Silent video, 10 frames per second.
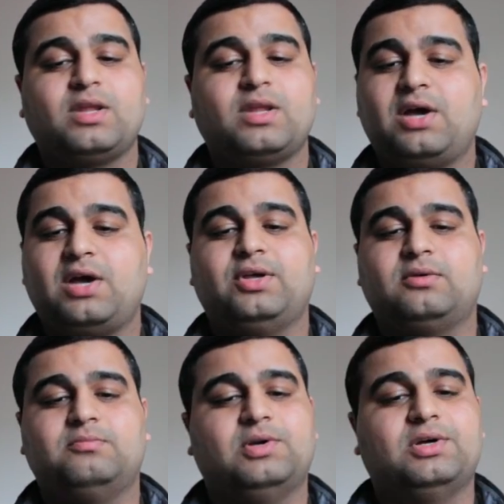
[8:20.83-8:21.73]
I think
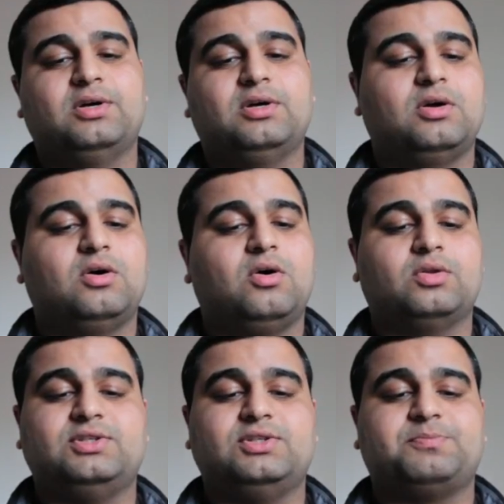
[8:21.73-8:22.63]
all
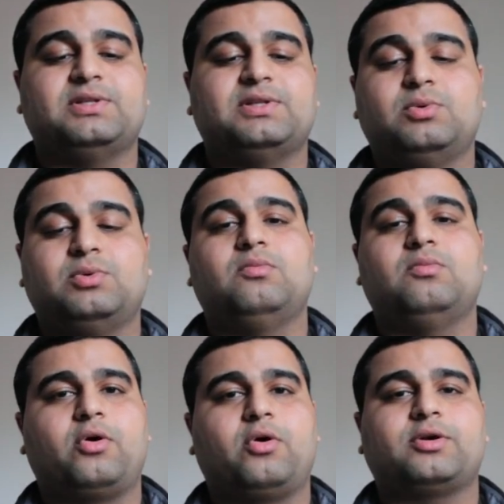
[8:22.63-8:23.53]
these builds will
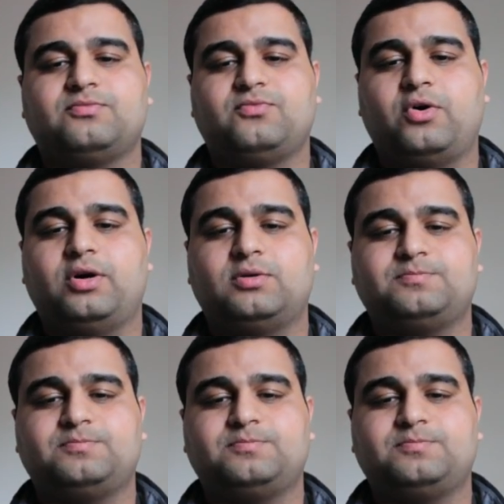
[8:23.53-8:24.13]
work for her.